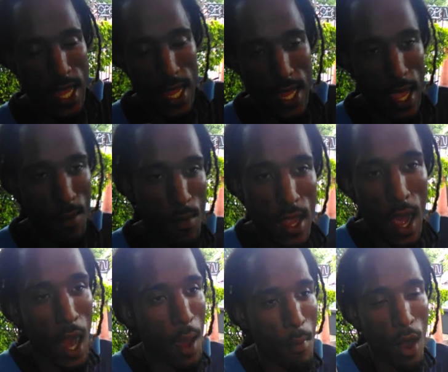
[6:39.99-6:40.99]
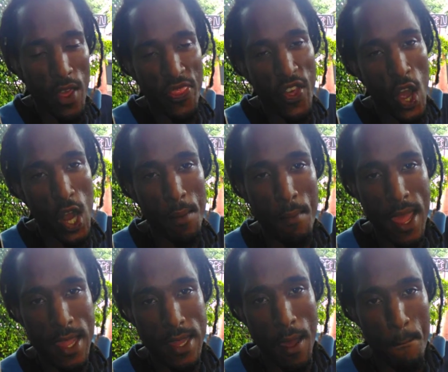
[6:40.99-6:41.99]
system is all about the third
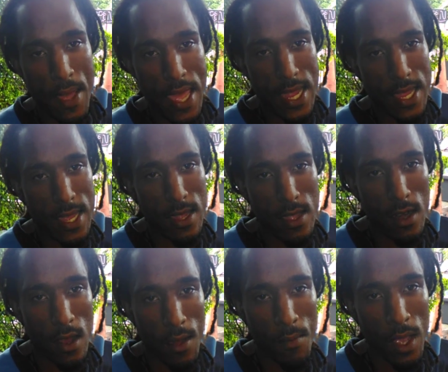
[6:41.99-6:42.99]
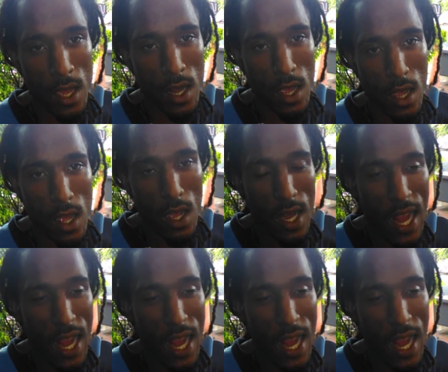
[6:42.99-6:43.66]
dimension basis, you know what I mean?